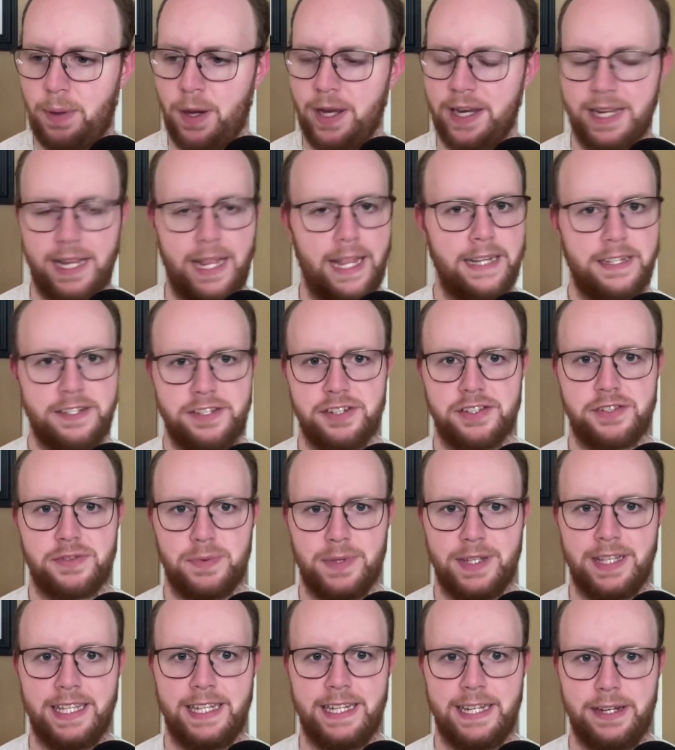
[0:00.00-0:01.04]
it just
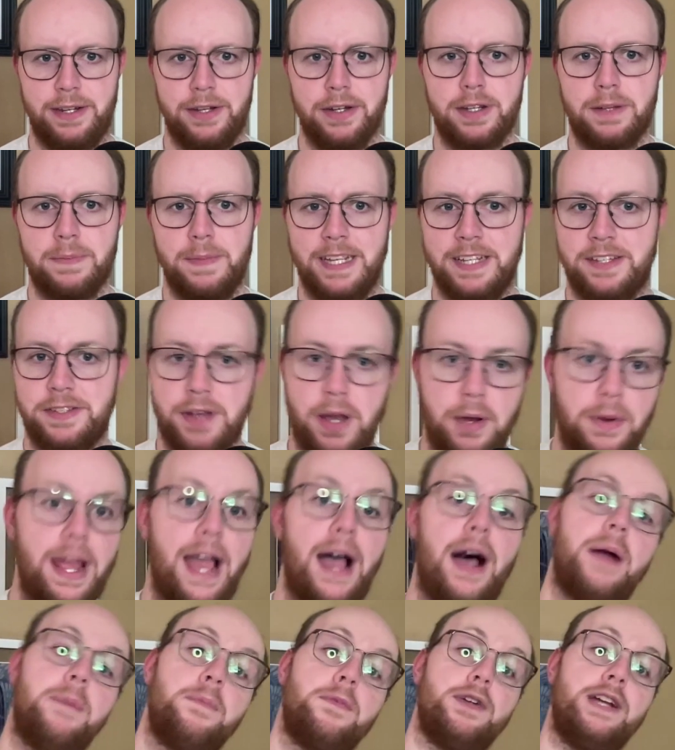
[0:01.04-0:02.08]
really did hook me. So
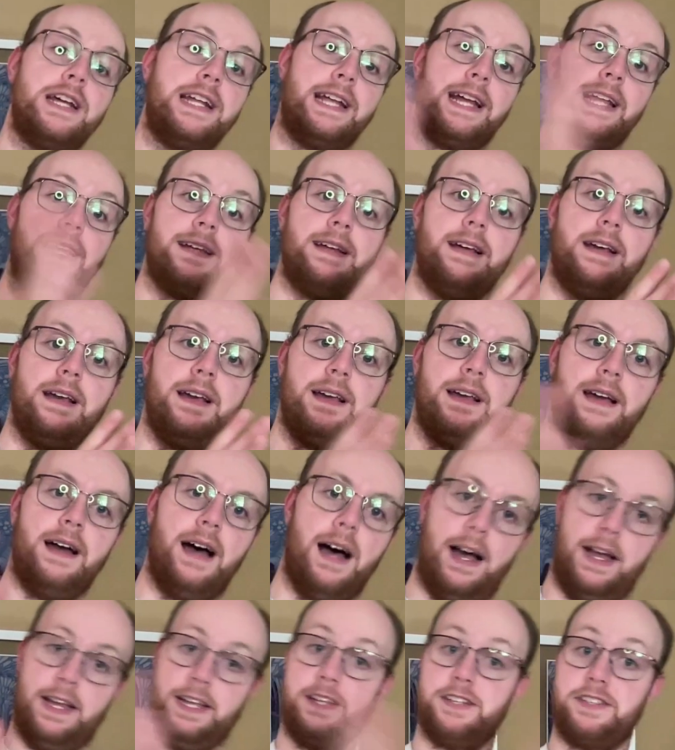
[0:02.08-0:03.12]
now I'm reading
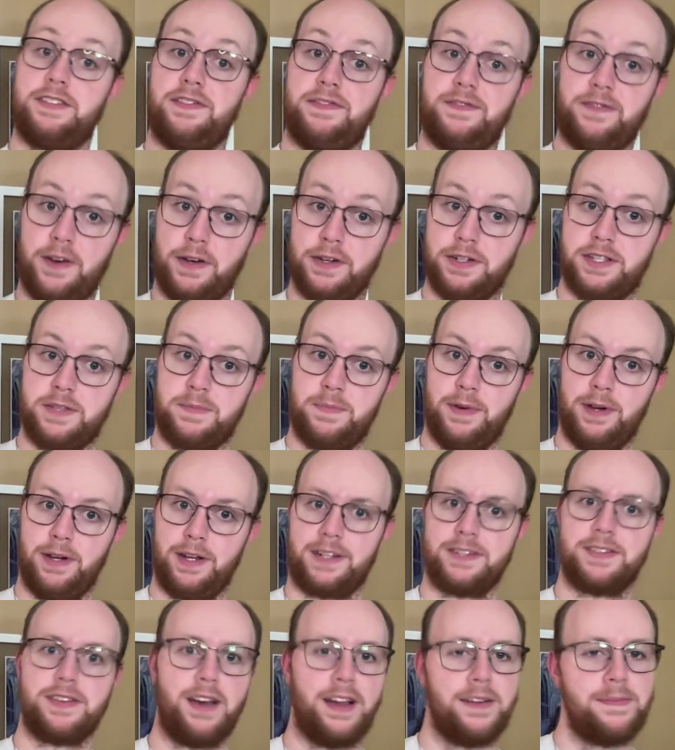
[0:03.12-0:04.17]
his first
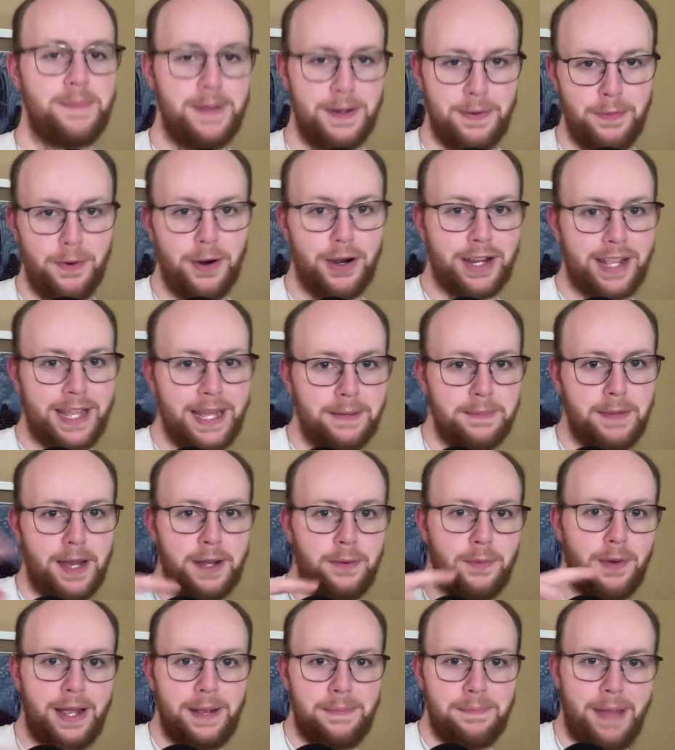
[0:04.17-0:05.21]
book. So I've been working my
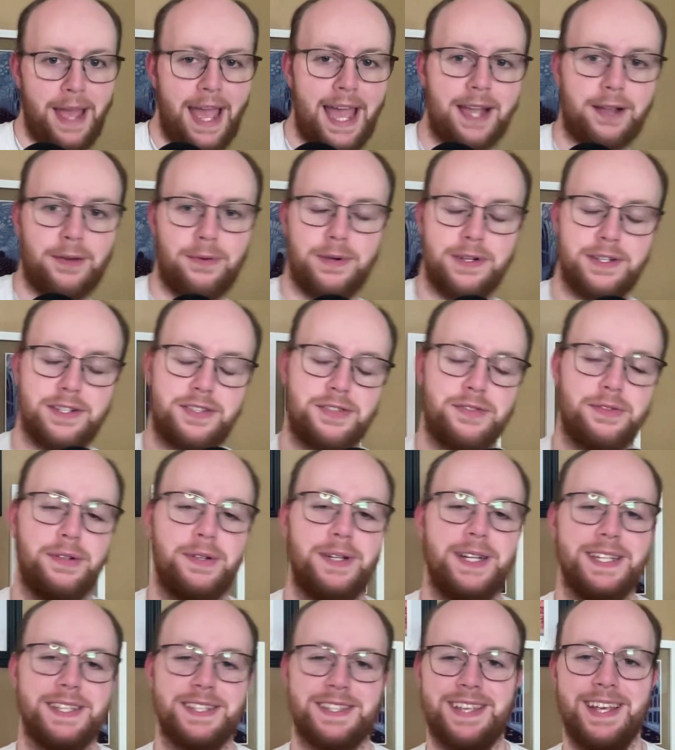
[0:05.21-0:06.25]
way backwards through
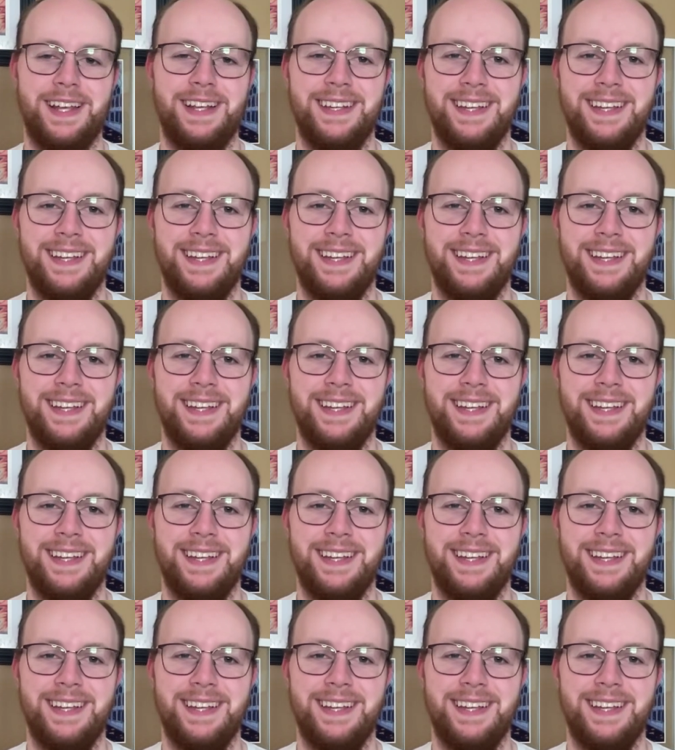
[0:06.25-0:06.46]
his